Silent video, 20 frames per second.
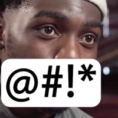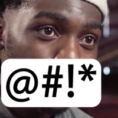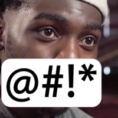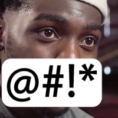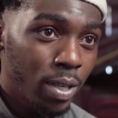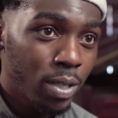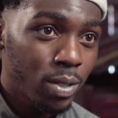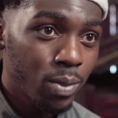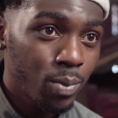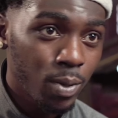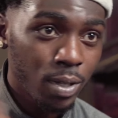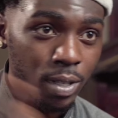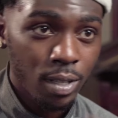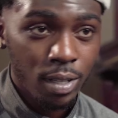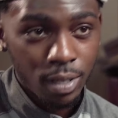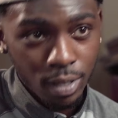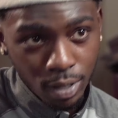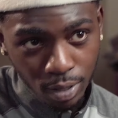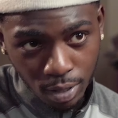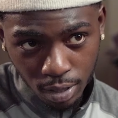do beats with
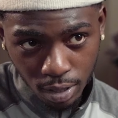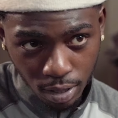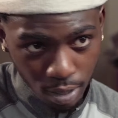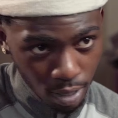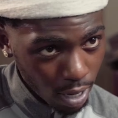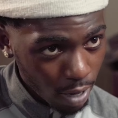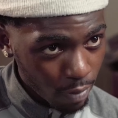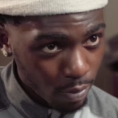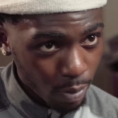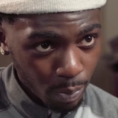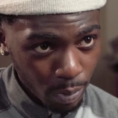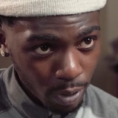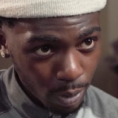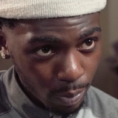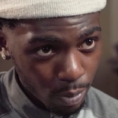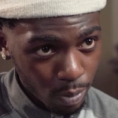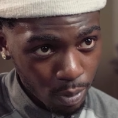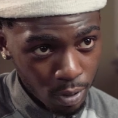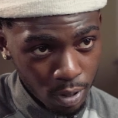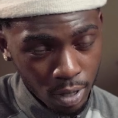other
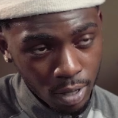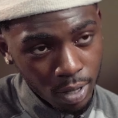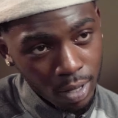people.